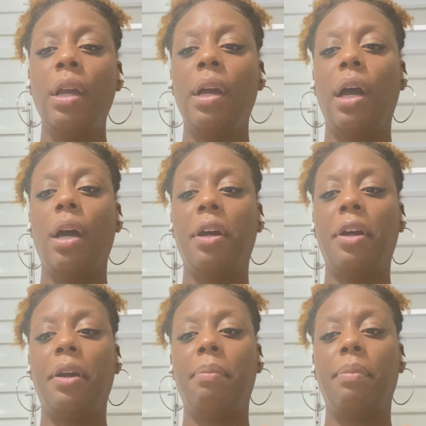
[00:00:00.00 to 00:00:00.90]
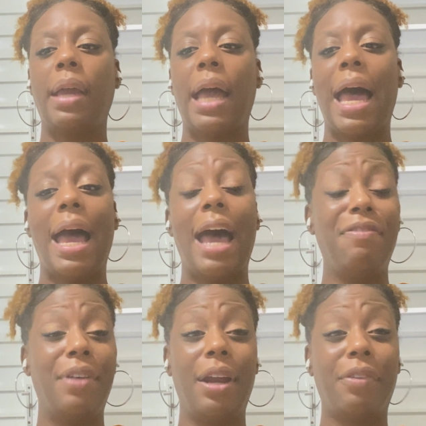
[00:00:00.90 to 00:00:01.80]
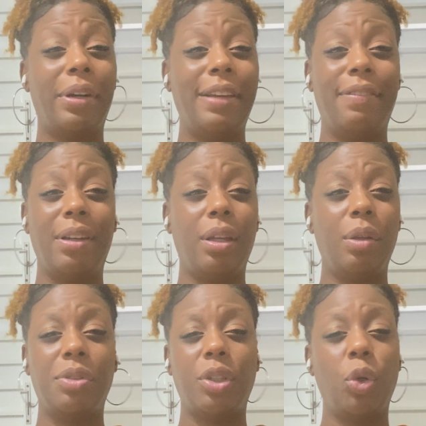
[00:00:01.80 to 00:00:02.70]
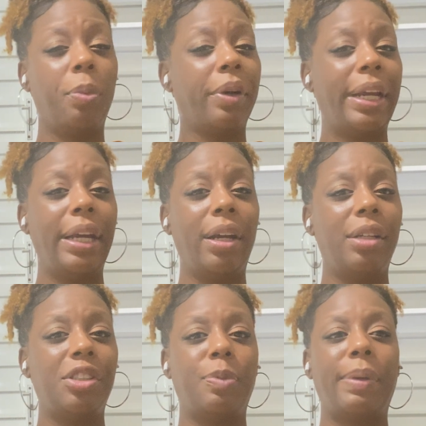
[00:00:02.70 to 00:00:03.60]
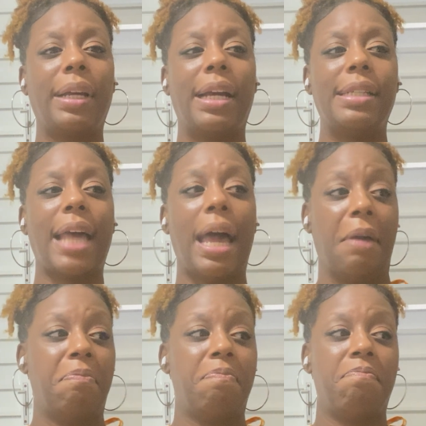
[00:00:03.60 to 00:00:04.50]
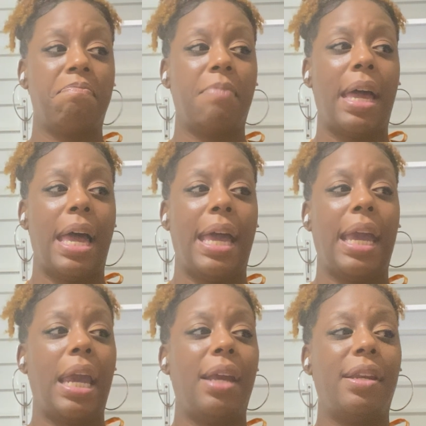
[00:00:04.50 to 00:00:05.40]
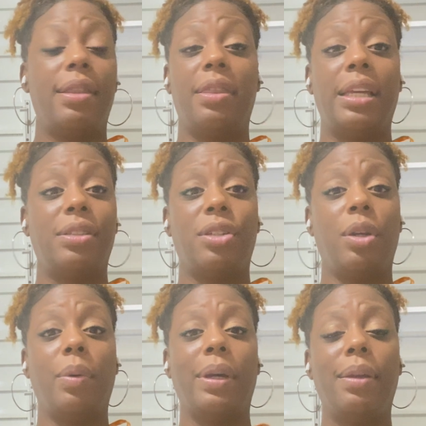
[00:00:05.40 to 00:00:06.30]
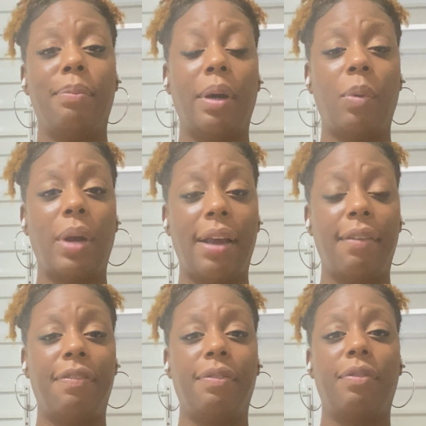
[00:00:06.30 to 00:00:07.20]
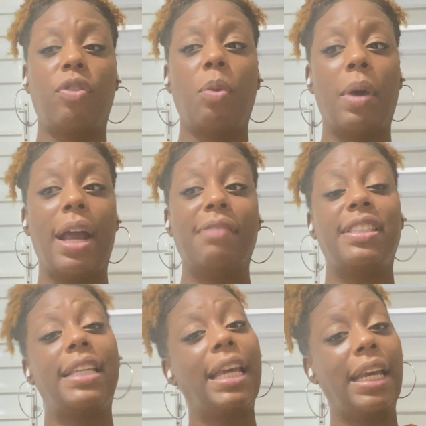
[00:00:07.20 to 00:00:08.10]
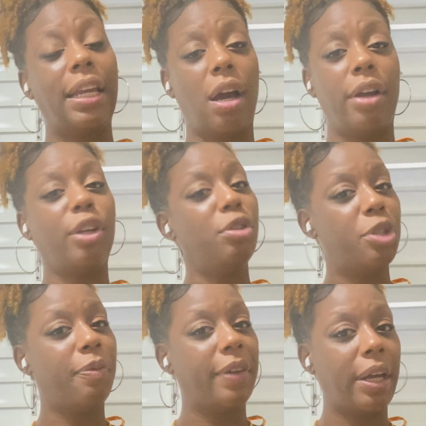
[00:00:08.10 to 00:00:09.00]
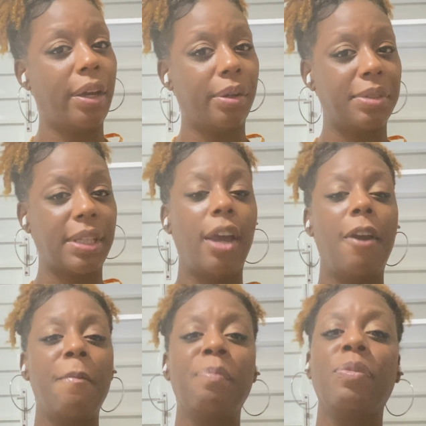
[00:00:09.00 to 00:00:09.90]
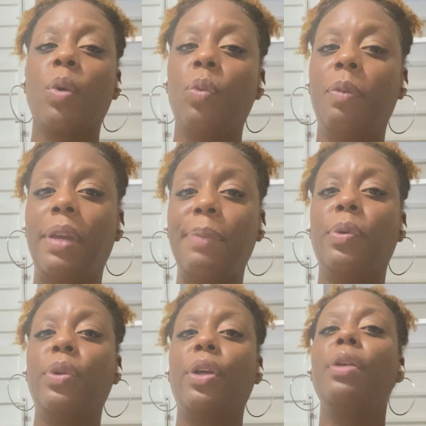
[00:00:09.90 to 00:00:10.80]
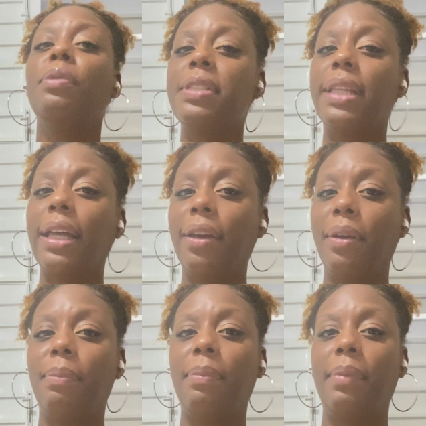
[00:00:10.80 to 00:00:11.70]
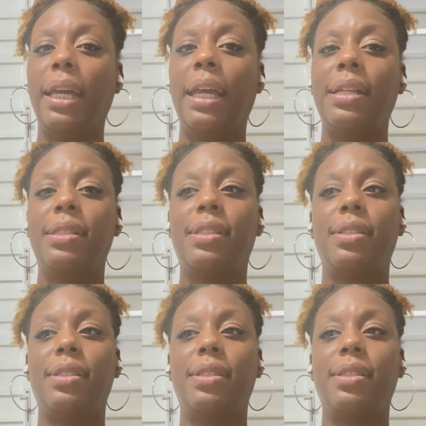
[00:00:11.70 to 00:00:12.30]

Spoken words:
I've never even used Uber here just because I didn't think to do it. But from what I've seen on YouTube videos, when people use them, it's